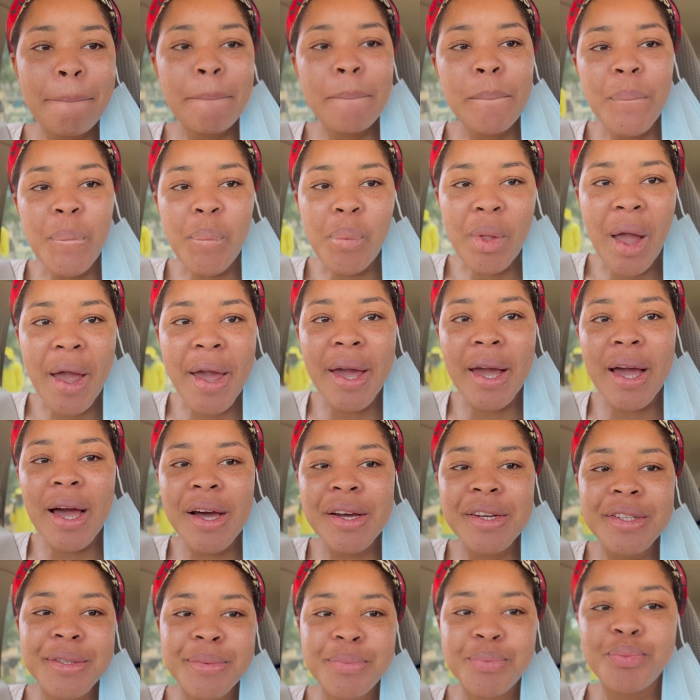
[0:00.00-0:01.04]
Hey
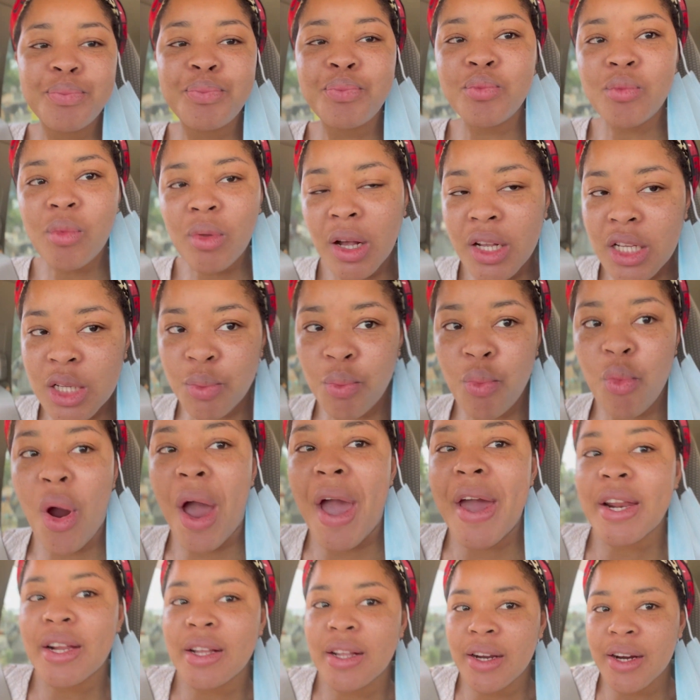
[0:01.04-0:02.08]
guys, it's bright
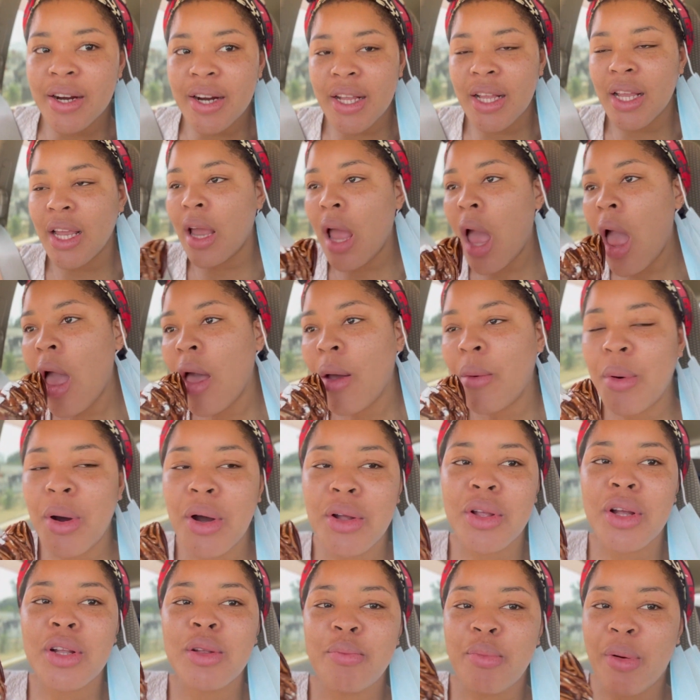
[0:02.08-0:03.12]
and early. Well,
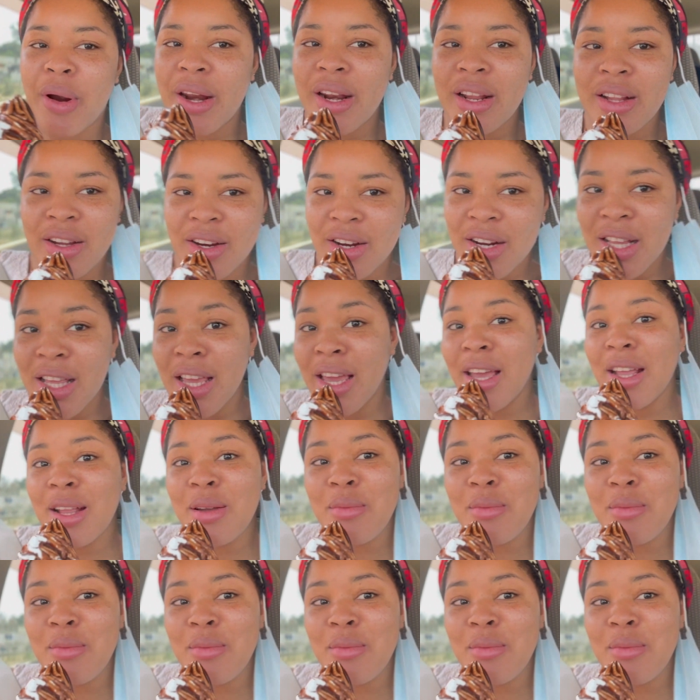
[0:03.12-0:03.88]
not bright and early anymore,